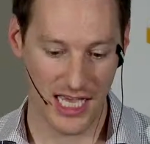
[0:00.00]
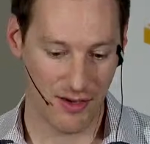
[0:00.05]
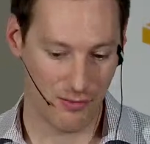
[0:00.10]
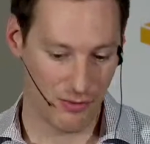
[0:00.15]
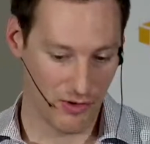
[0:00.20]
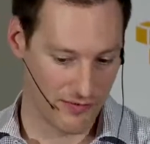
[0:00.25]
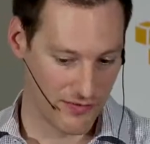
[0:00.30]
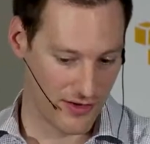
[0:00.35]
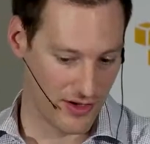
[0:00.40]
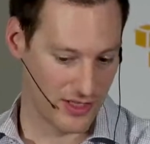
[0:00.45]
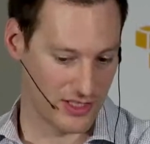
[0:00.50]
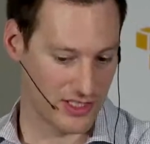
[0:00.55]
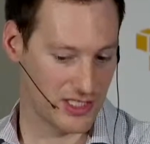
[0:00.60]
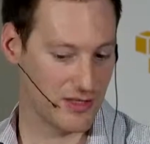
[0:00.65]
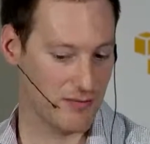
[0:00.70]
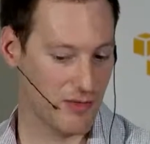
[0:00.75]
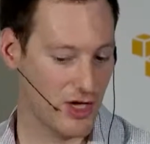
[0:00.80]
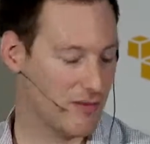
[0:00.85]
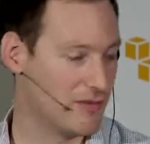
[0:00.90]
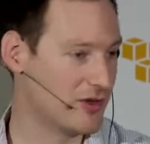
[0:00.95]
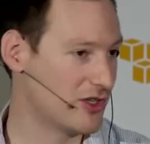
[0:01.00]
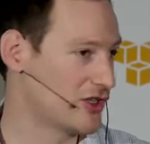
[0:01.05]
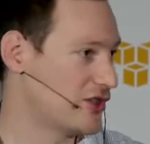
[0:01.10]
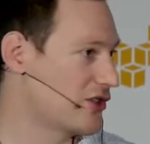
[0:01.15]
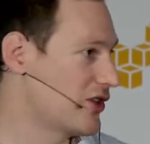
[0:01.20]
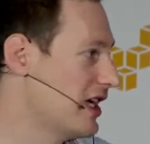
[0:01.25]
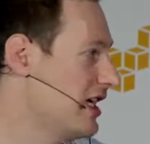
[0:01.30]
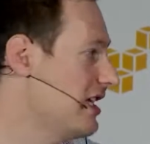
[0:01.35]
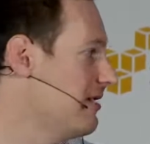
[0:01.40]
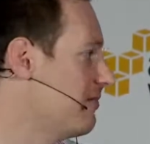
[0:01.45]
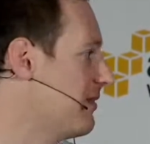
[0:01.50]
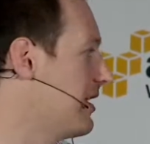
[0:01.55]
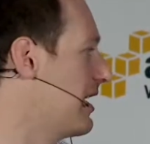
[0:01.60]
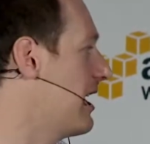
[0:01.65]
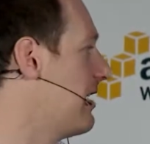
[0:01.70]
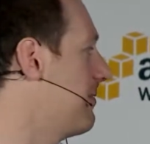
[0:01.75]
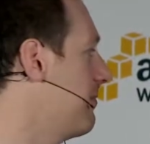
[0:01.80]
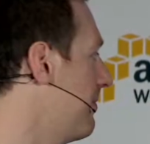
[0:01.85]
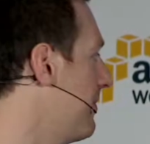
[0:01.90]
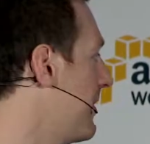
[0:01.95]
We're focused at the moment in Australia, but
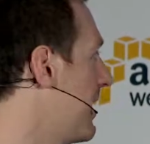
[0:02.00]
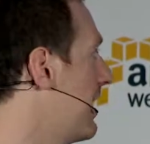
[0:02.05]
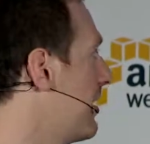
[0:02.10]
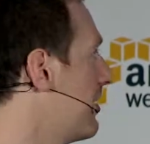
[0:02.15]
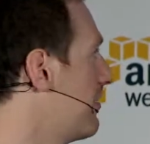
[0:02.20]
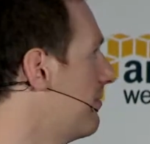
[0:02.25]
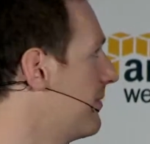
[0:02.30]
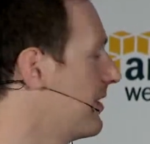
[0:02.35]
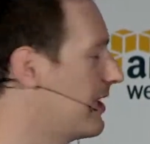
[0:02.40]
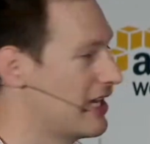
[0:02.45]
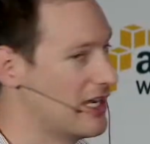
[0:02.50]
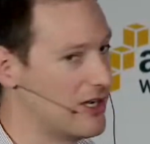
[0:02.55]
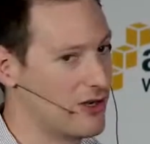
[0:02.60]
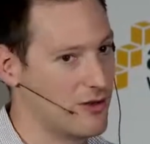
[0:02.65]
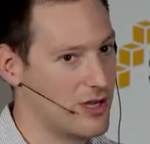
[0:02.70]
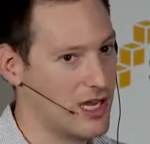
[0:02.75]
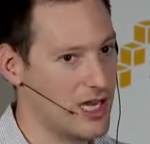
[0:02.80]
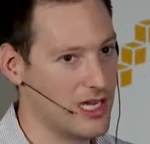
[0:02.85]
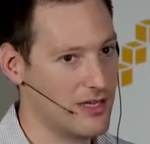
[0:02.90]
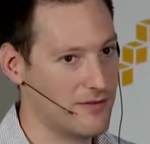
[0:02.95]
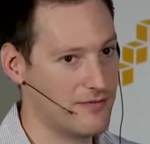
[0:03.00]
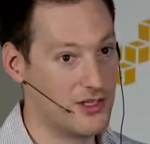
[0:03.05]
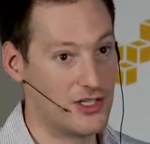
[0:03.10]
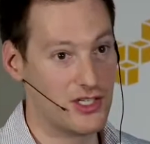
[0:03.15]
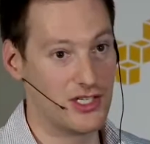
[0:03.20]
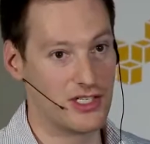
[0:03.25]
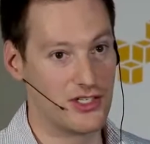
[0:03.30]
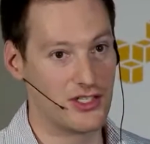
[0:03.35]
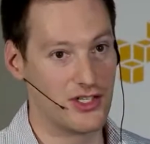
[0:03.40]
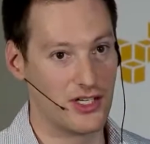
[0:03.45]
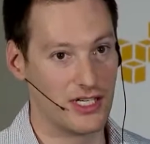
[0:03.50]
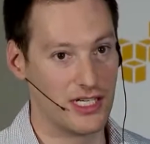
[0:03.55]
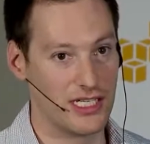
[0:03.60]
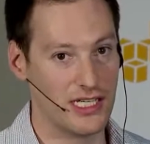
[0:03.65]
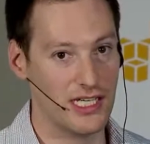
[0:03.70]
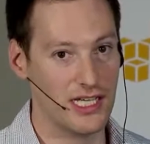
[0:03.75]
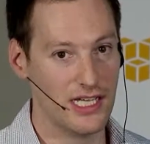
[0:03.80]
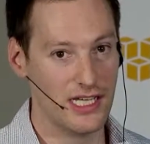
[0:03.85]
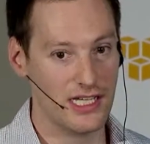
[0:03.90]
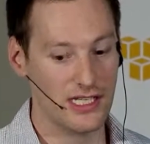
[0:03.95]
our vision is
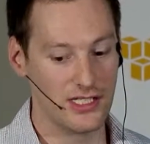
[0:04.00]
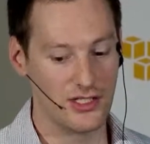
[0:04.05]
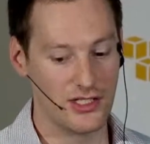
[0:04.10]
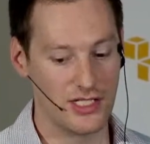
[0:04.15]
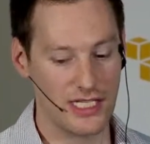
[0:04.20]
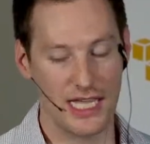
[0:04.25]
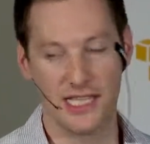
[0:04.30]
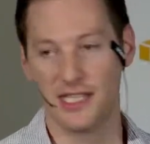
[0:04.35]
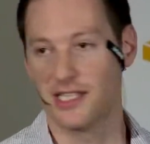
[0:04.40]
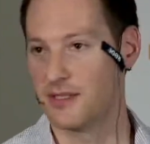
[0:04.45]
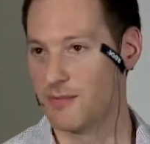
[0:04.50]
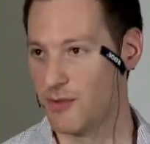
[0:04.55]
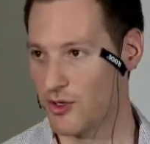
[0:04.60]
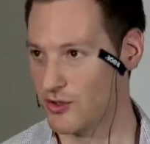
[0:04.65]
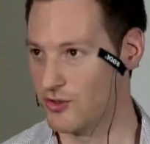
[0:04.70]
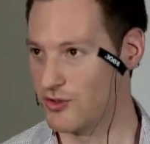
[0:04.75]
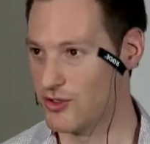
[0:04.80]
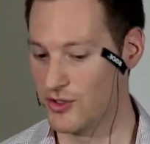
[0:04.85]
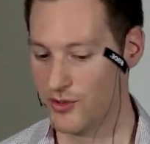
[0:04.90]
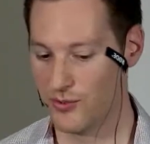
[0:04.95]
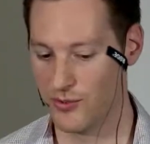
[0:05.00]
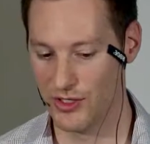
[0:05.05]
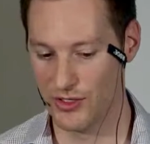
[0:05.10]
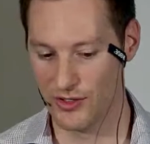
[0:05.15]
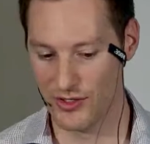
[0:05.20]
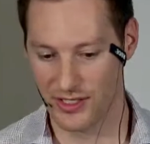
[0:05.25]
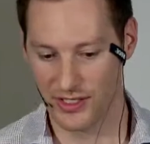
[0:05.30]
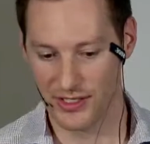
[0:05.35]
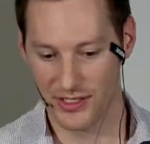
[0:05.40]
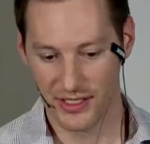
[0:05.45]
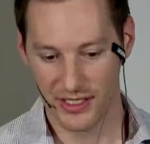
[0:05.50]
certainly to take this model to the world.